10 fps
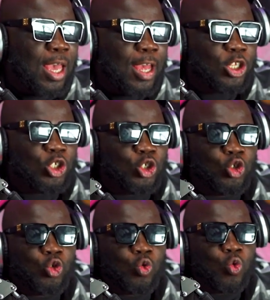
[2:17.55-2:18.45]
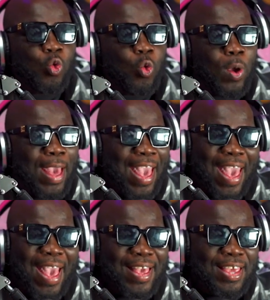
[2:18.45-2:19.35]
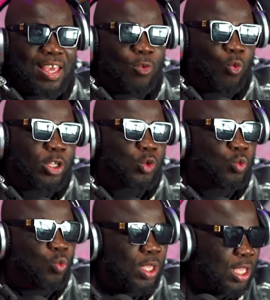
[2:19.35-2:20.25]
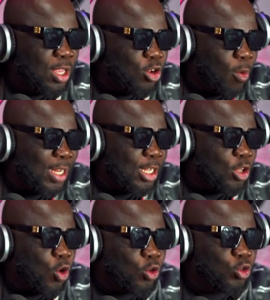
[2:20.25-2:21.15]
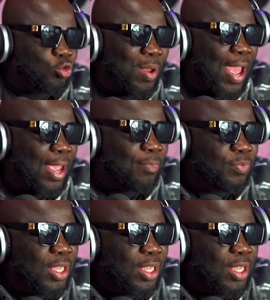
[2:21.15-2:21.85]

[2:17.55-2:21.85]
and UAE, what we normally call Dubai.